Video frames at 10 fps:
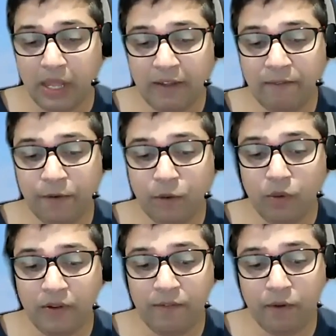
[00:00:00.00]
if
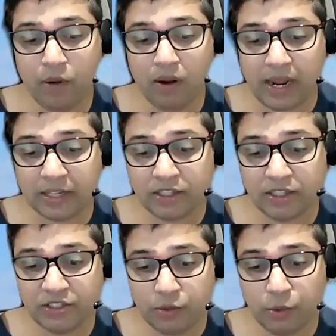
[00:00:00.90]
you are
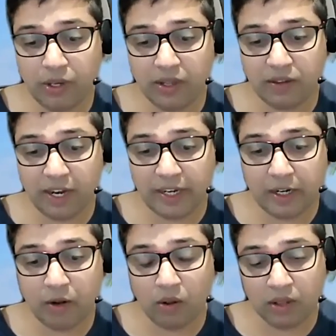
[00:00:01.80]
actually studious and
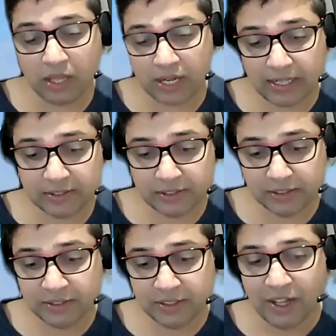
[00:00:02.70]
attend all the
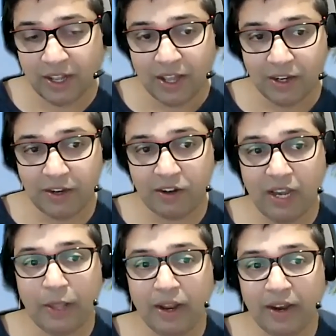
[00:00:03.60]
classes,
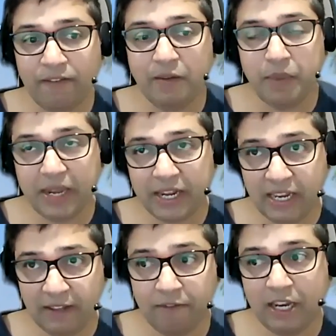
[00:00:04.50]
literally you get feedback
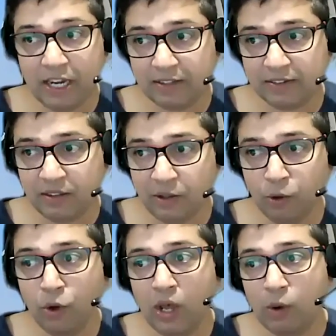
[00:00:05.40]
in every class.
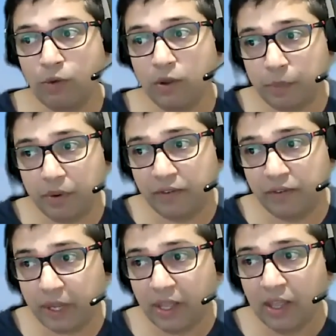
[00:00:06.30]
You know how you're
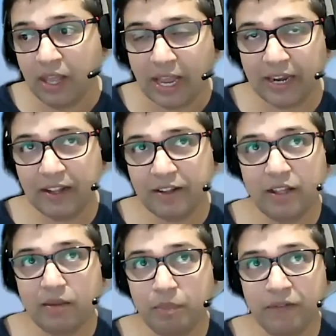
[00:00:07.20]
performing, and I
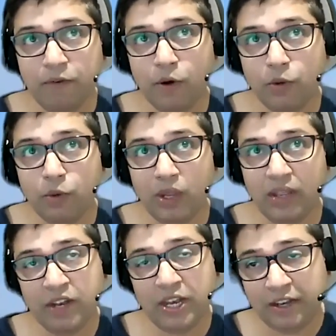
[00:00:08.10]
think before you
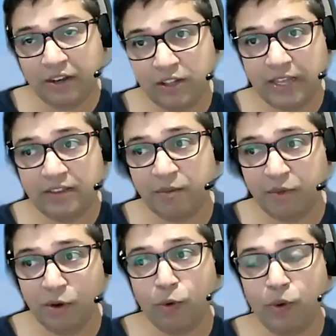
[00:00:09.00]
even enter the exam,
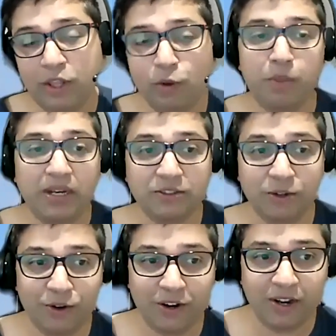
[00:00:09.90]
you know whether you pass or not.